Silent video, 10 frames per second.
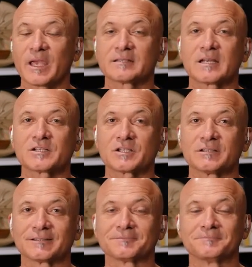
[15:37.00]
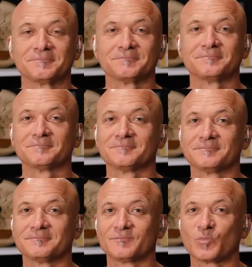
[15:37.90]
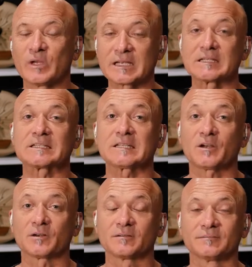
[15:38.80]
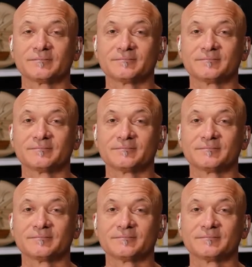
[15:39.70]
Pay attention. Reconsider.